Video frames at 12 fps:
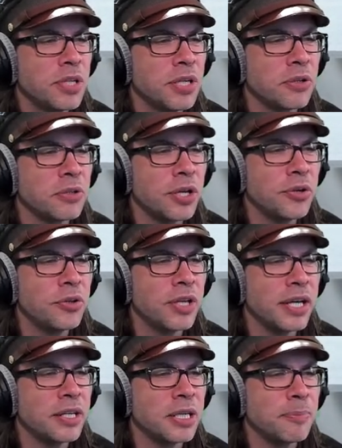you know, loading
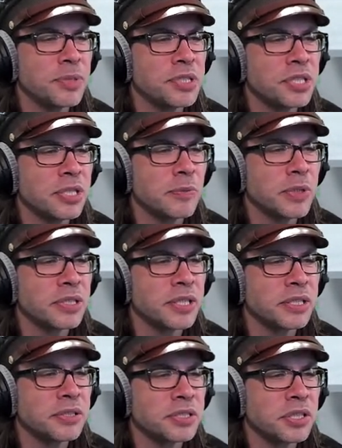that up and seeing what the
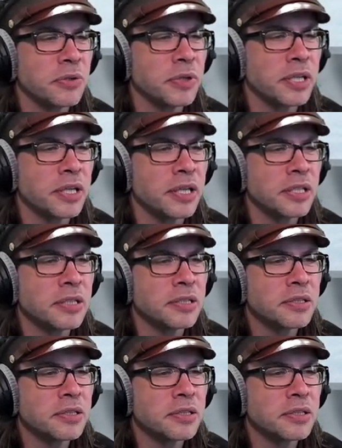hell's going on.